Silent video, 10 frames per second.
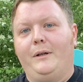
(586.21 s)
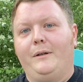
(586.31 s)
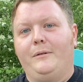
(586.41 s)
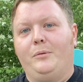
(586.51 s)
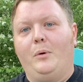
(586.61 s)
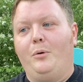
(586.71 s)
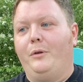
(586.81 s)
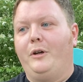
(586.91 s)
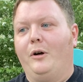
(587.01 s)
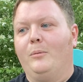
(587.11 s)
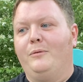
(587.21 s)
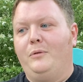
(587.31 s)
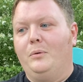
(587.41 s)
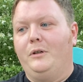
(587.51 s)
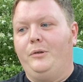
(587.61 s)
owned the car
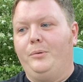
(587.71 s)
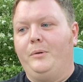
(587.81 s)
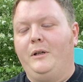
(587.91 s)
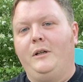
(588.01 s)
before you